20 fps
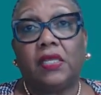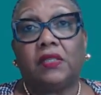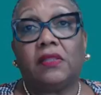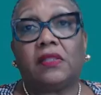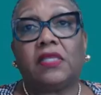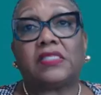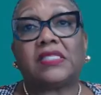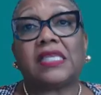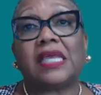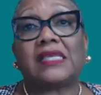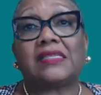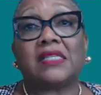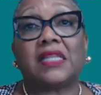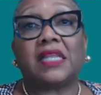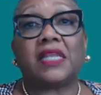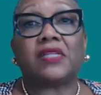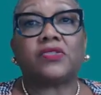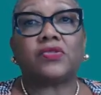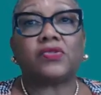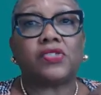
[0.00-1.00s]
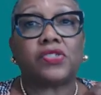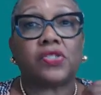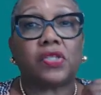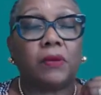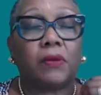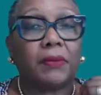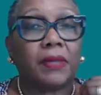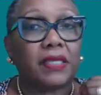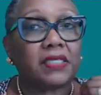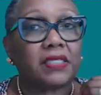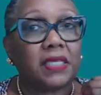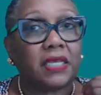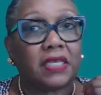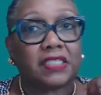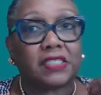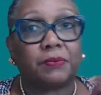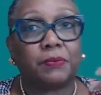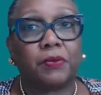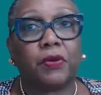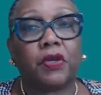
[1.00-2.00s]
This has led to some
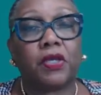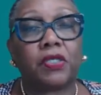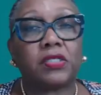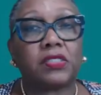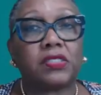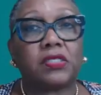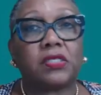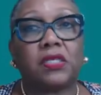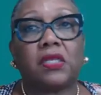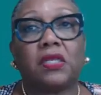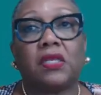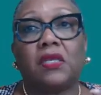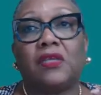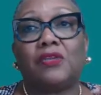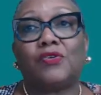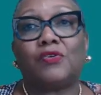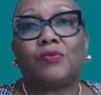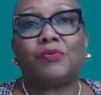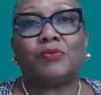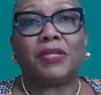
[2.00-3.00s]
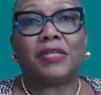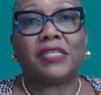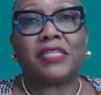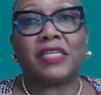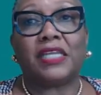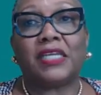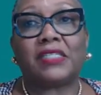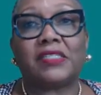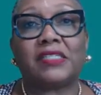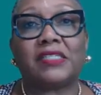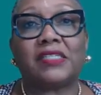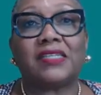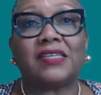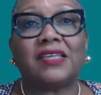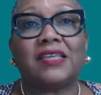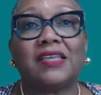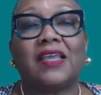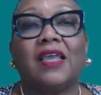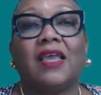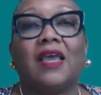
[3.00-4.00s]
experts to predict
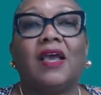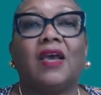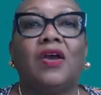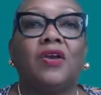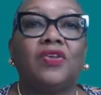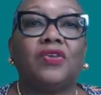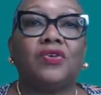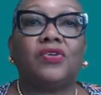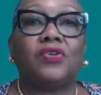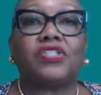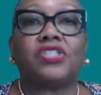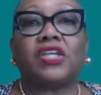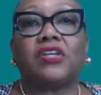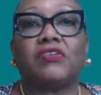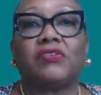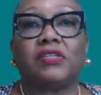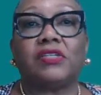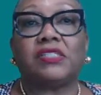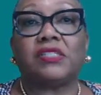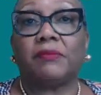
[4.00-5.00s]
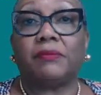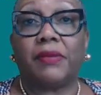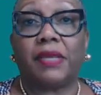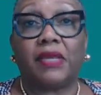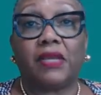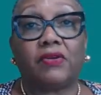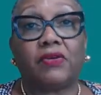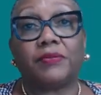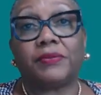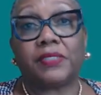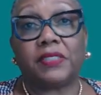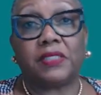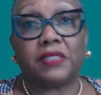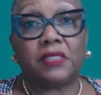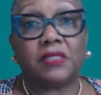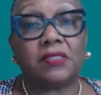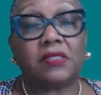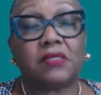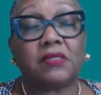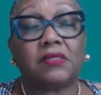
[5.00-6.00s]
a huge increase in
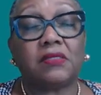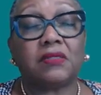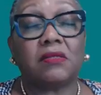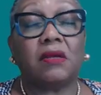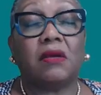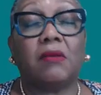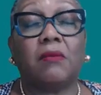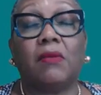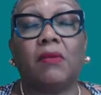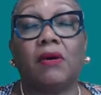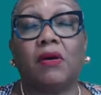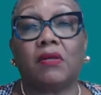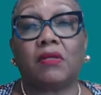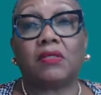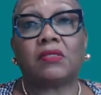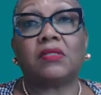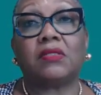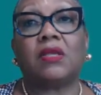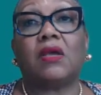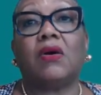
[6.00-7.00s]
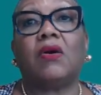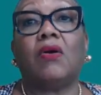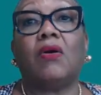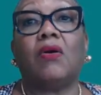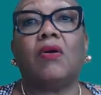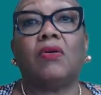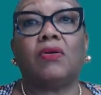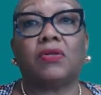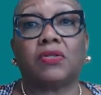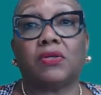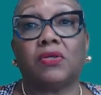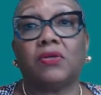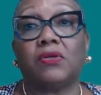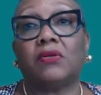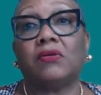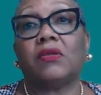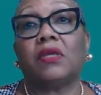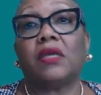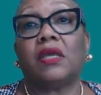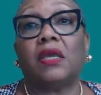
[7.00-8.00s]
bankruptcies among older
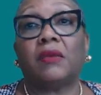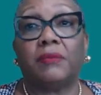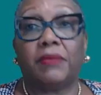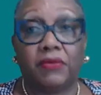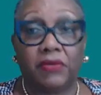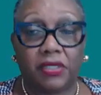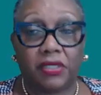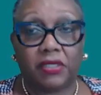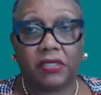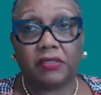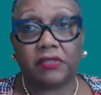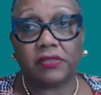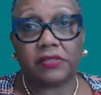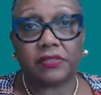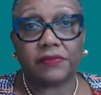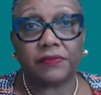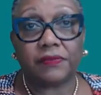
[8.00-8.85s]
Americans.